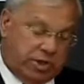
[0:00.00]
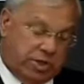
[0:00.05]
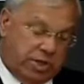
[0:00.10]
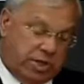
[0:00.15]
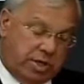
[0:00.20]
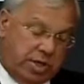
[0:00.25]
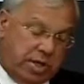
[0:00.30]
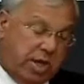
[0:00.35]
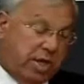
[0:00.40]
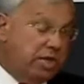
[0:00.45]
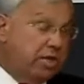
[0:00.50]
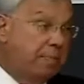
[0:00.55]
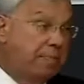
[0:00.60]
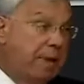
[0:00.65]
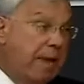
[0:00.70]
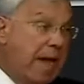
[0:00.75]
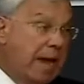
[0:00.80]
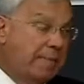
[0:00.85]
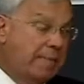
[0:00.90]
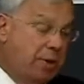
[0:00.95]
is the
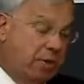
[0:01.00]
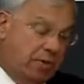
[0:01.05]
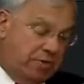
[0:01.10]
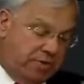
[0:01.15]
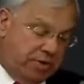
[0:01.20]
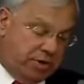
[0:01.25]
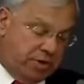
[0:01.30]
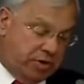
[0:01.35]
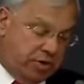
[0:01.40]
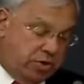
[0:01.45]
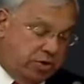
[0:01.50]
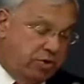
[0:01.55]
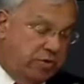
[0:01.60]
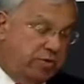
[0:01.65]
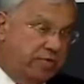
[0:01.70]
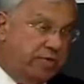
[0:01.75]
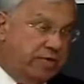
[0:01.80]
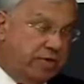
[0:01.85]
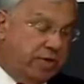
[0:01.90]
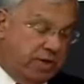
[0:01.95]
backbone of this new
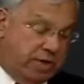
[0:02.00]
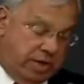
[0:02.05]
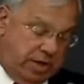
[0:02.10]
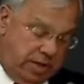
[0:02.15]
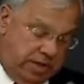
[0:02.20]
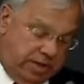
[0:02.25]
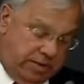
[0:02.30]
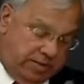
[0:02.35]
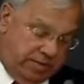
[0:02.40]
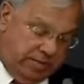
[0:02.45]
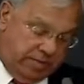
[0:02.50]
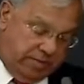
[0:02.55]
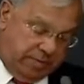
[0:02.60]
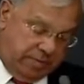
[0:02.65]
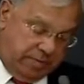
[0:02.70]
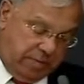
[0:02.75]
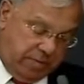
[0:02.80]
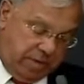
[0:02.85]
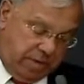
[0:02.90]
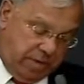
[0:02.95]
facility.
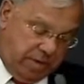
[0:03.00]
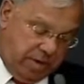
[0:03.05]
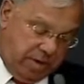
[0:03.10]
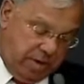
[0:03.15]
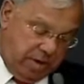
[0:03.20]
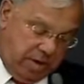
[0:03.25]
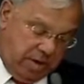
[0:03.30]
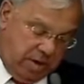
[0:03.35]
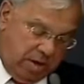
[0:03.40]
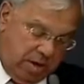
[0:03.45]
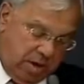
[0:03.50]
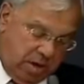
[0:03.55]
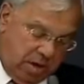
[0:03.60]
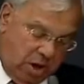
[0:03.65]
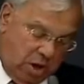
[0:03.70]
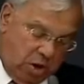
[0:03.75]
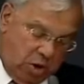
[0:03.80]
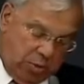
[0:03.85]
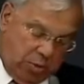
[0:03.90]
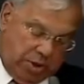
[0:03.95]
Not
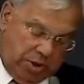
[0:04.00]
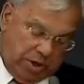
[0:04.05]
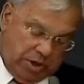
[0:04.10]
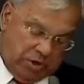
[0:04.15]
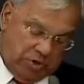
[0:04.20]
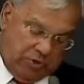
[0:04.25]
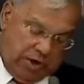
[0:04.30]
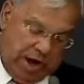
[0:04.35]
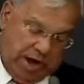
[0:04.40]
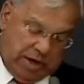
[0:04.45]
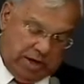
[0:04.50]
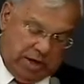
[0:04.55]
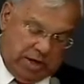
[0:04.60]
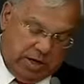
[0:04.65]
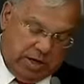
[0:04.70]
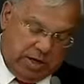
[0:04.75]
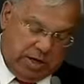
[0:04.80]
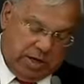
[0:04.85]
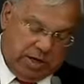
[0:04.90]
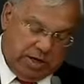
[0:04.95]
only will it attract
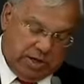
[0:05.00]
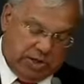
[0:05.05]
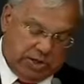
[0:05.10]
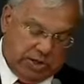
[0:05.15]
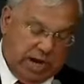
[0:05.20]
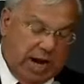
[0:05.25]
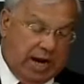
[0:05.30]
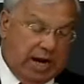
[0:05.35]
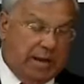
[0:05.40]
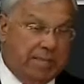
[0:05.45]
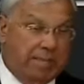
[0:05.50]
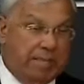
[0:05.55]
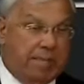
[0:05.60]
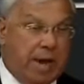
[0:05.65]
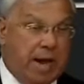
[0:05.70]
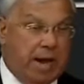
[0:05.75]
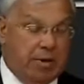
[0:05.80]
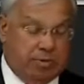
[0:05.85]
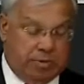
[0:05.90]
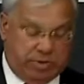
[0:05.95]
startup,
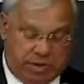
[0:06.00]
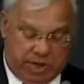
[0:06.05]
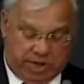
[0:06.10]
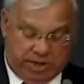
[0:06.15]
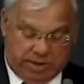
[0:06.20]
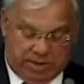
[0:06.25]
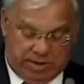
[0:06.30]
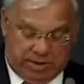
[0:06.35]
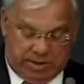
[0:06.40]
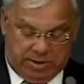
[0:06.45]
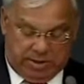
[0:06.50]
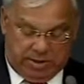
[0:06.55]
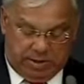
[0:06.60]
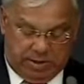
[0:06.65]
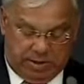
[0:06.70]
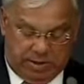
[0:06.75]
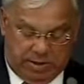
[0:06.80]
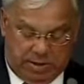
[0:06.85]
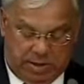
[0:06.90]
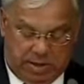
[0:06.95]
biotech,
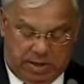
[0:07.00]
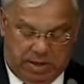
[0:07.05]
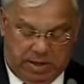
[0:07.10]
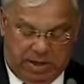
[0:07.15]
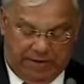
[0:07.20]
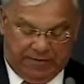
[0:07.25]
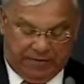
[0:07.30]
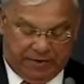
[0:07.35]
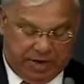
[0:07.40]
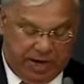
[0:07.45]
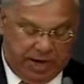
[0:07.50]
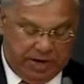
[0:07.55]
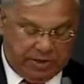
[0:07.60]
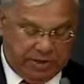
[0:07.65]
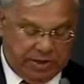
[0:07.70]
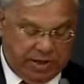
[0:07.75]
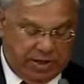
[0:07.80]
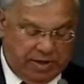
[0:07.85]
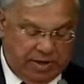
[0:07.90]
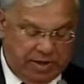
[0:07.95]
life science, and
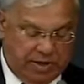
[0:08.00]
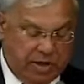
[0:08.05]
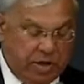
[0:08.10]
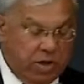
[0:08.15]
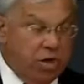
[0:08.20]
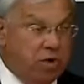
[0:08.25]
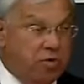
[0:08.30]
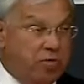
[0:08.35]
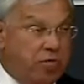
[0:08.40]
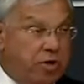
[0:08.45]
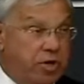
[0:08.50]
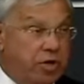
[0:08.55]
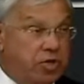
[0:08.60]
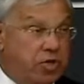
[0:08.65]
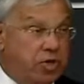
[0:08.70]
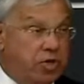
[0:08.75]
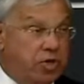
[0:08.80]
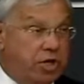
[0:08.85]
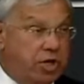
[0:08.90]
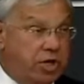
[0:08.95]
other
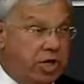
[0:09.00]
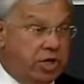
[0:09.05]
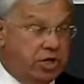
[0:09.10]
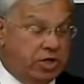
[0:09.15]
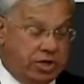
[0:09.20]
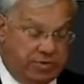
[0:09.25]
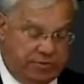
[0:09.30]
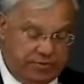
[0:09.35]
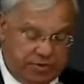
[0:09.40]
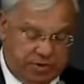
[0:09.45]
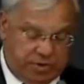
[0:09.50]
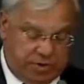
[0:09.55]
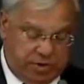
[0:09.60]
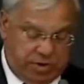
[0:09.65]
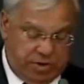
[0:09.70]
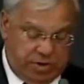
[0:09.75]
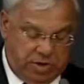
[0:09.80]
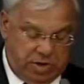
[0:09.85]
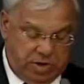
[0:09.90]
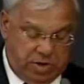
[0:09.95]
research initiatives
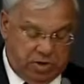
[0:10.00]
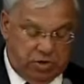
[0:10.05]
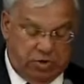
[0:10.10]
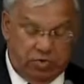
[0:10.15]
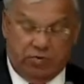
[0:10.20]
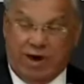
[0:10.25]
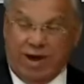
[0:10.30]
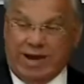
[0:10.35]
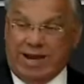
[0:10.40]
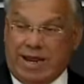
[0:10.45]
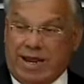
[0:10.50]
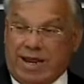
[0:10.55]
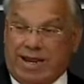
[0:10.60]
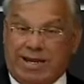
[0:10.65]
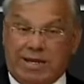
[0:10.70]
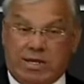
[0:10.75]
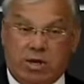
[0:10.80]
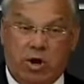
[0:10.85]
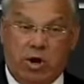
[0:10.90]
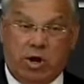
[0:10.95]
to right here in
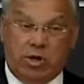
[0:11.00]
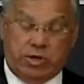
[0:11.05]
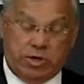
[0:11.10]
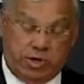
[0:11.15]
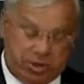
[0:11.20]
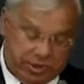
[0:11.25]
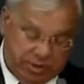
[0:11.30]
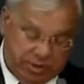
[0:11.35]
Dorchester,